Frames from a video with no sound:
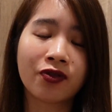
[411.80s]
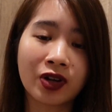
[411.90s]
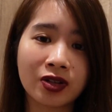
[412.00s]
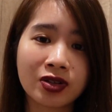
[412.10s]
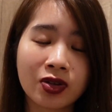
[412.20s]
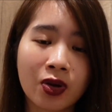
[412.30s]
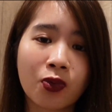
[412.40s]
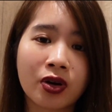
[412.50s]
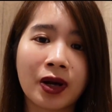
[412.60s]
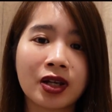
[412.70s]
funds,
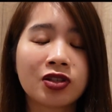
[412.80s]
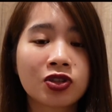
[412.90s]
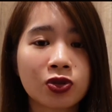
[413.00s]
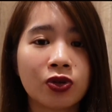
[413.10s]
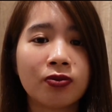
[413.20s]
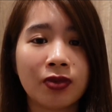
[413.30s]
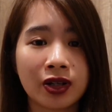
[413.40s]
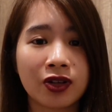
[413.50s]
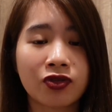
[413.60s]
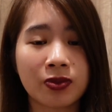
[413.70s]
whereby he stole
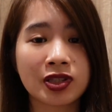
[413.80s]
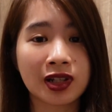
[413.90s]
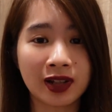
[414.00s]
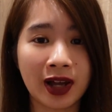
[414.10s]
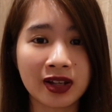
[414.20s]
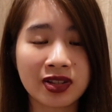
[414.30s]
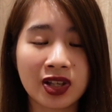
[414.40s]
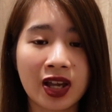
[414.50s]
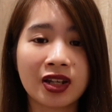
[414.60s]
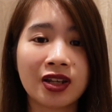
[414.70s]
money from his
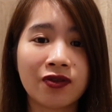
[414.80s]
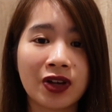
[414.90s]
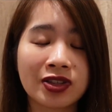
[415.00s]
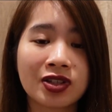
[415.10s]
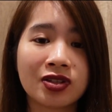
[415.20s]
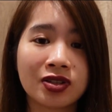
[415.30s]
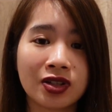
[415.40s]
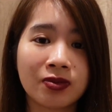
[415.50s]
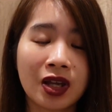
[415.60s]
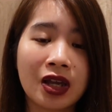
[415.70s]
clients and invested
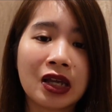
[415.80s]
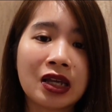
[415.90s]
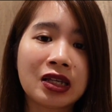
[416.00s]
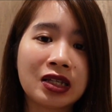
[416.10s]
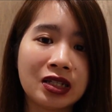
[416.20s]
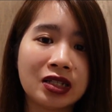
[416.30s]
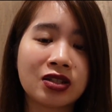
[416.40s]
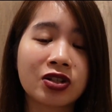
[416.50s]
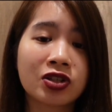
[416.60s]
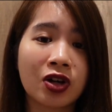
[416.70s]
them
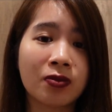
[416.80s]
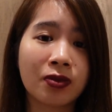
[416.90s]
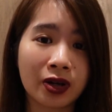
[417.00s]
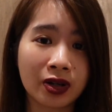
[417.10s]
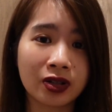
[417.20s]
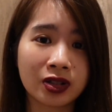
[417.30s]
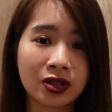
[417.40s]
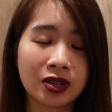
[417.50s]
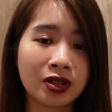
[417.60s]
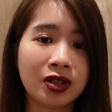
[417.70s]
in the stock market
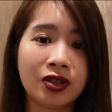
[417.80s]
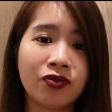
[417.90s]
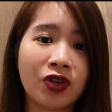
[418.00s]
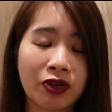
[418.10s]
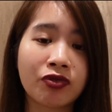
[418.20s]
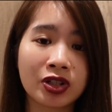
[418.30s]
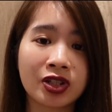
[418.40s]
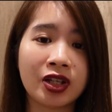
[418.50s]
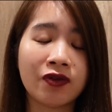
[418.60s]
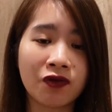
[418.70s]
in very
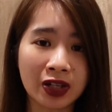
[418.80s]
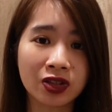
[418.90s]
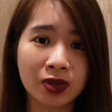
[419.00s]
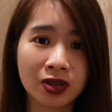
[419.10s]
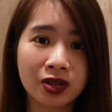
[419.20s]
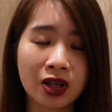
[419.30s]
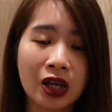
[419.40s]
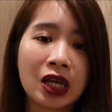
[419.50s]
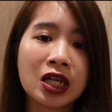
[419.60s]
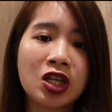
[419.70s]
risky investments.
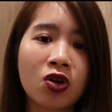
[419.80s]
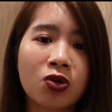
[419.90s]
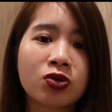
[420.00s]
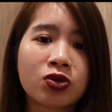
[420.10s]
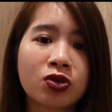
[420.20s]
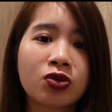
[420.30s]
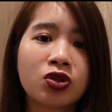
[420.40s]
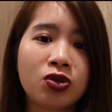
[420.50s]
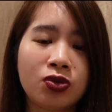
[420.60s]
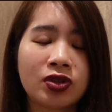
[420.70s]
He also
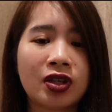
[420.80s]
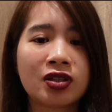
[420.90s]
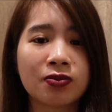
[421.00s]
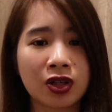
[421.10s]
used his